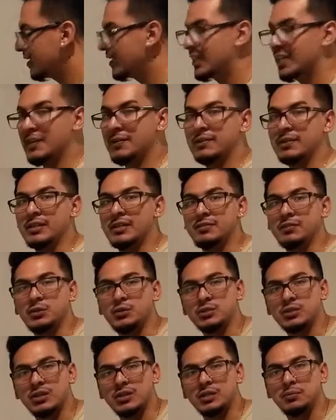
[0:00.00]
If you were
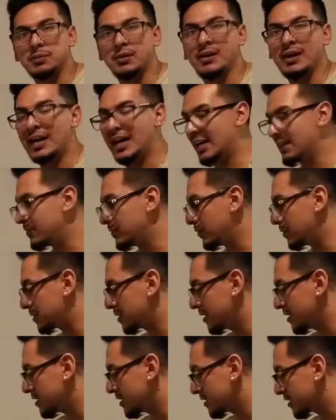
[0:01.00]
talking about high
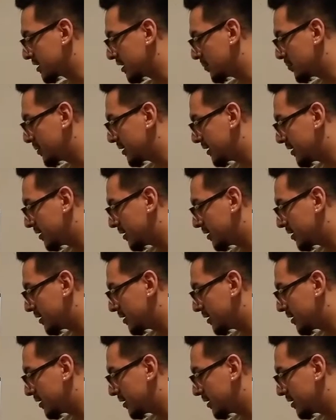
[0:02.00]
voltage, it's going to be,